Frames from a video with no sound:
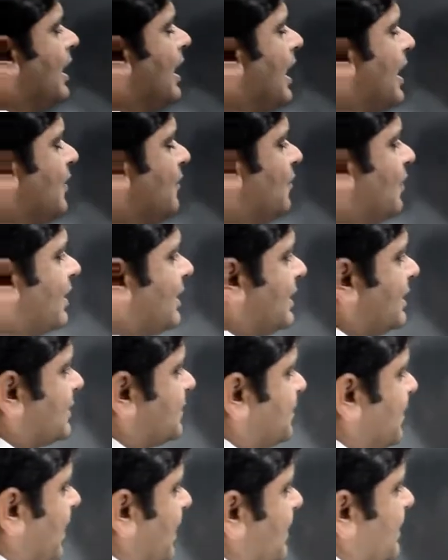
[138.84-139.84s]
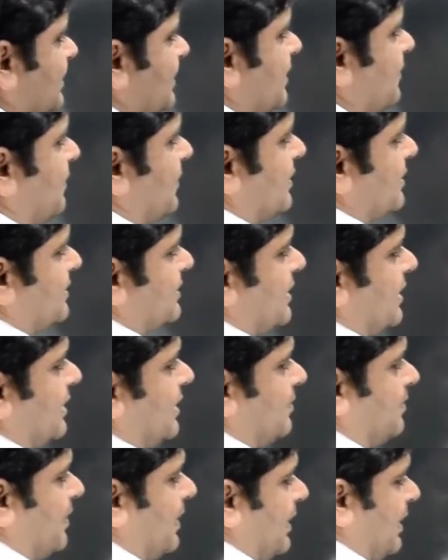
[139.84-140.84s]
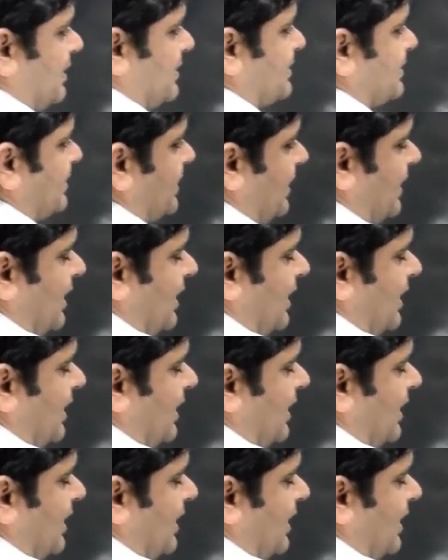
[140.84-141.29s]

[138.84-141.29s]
And what is partial functional dependency?